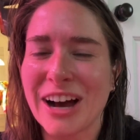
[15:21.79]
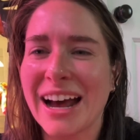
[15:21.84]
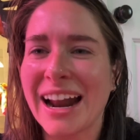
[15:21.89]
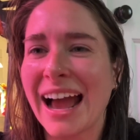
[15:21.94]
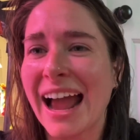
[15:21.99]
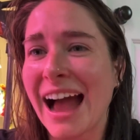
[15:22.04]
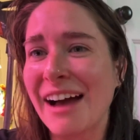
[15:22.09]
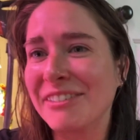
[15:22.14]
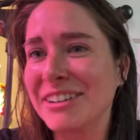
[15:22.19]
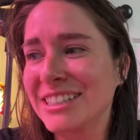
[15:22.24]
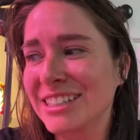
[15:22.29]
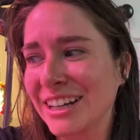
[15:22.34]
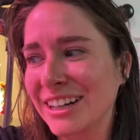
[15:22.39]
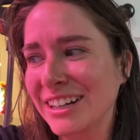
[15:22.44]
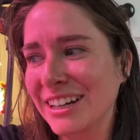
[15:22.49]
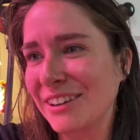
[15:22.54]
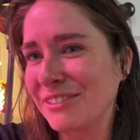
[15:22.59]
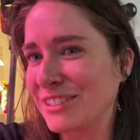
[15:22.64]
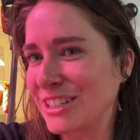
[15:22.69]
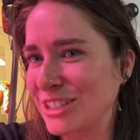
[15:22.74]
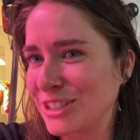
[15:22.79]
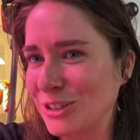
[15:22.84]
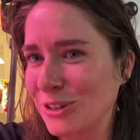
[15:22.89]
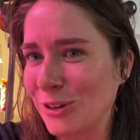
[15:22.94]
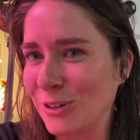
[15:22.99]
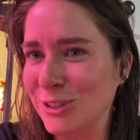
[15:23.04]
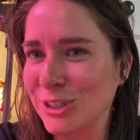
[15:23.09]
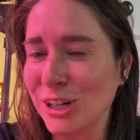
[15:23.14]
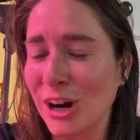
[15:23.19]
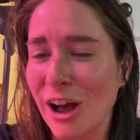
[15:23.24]
I haven't done enough tissue
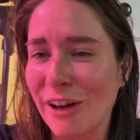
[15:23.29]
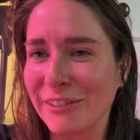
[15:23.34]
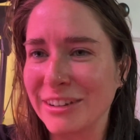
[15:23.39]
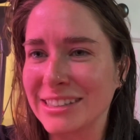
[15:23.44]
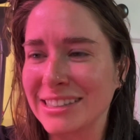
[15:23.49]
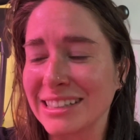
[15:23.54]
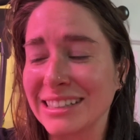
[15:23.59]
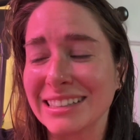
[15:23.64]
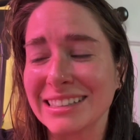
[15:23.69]
culture, obviously.